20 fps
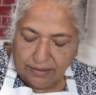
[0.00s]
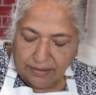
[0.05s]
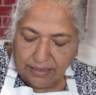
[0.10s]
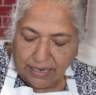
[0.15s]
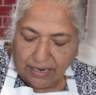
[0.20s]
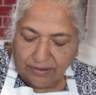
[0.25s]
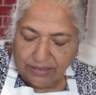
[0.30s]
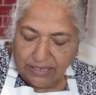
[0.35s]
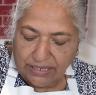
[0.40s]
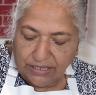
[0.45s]

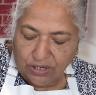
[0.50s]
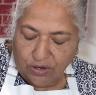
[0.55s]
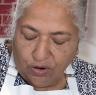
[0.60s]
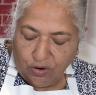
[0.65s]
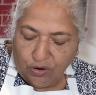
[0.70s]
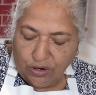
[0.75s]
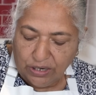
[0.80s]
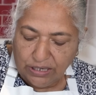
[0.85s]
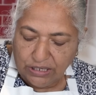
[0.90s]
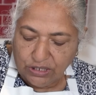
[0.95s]
Now that the
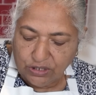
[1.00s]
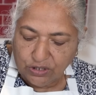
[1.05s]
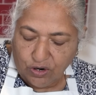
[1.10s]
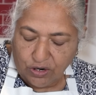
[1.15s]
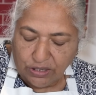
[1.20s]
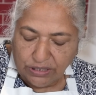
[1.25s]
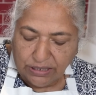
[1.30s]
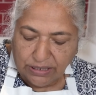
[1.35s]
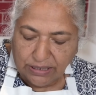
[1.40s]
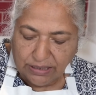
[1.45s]
oil is
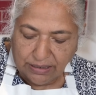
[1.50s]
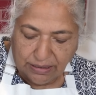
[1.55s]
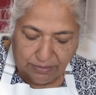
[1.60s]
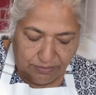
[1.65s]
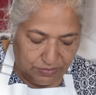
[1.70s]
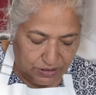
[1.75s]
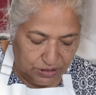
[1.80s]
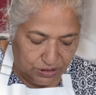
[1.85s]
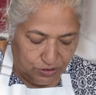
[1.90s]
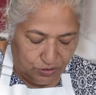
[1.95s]
hot, I'm
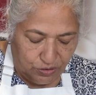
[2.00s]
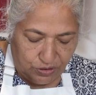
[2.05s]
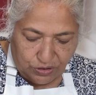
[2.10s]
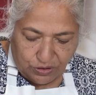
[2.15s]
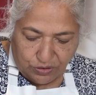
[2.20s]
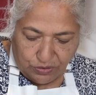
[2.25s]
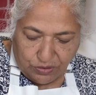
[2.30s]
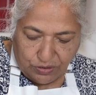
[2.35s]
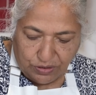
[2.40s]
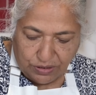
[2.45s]
just going
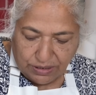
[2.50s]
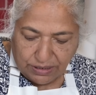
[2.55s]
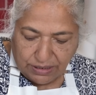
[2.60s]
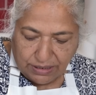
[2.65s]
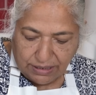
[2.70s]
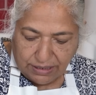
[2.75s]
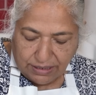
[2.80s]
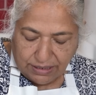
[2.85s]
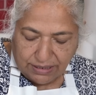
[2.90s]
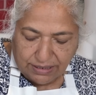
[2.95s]
to
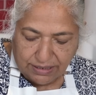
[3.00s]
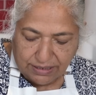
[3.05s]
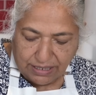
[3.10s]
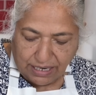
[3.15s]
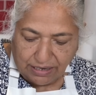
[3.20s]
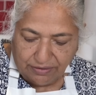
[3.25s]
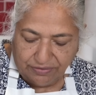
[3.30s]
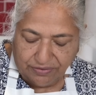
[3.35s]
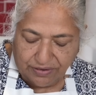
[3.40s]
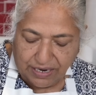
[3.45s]

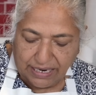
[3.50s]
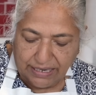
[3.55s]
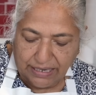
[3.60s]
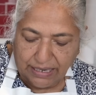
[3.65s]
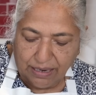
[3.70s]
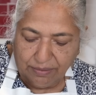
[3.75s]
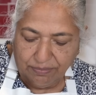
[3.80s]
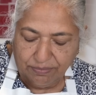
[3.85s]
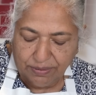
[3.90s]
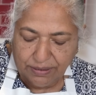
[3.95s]
start frying
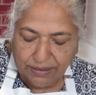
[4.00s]
up